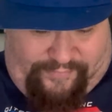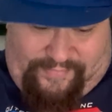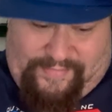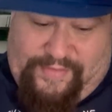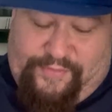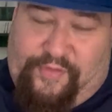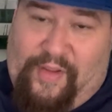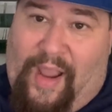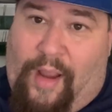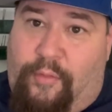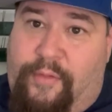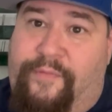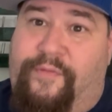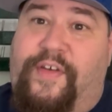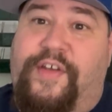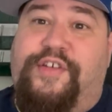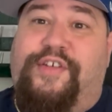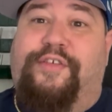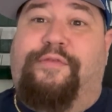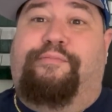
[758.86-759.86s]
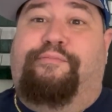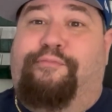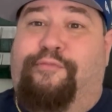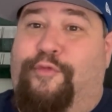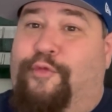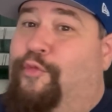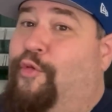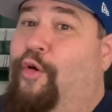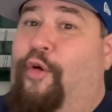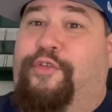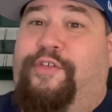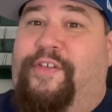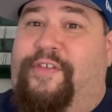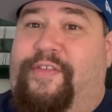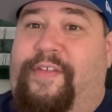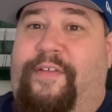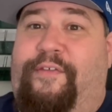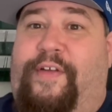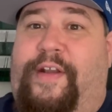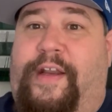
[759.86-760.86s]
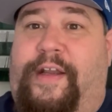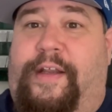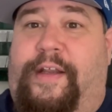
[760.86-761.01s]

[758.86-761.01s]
it's how we vision. We're all just living in